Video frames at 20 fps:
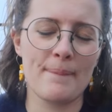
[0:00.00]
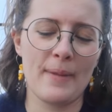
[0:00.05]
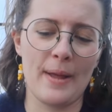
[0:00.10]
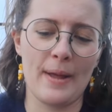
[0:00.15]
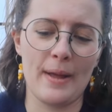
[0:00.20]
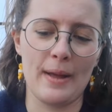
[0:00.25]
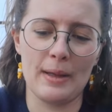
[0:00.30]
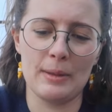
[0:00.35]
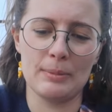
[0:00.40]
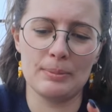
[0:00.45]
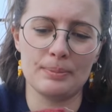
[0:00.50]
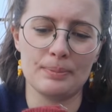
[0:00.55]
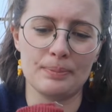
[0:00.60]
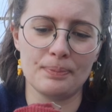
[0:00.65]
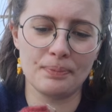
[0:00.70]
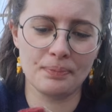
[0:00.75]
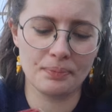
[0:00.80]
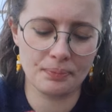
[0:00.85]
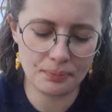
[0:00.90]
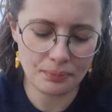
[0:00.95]

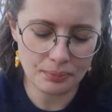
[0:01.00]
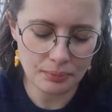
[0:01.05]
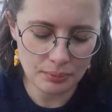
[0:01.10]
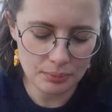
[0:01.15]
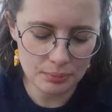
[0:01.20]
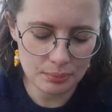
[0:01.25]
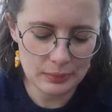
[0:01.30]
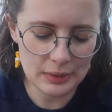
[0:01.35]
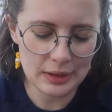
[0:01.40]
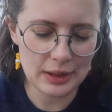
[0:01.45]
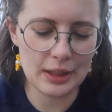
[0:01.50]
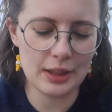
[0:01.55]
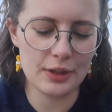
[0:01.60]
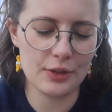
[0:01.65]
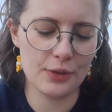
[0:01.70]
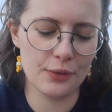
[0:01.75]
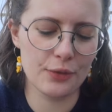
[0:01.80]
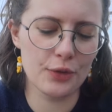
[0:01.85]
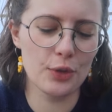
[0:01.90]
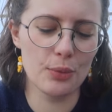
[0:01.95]
Um,
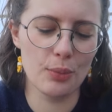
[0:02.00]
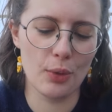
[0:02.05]
just a few